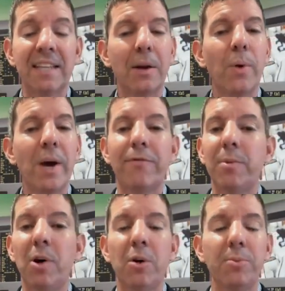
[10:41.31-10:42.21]
and away
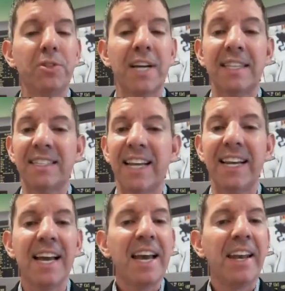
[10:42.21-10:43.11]
from home, Utah
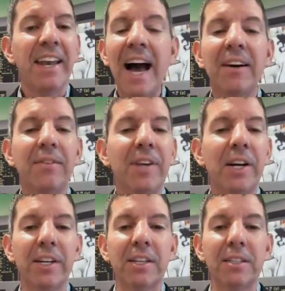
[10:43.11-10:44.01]
State, not a
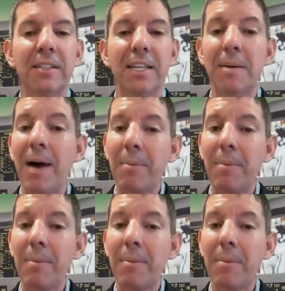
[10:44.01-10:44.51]
very good team.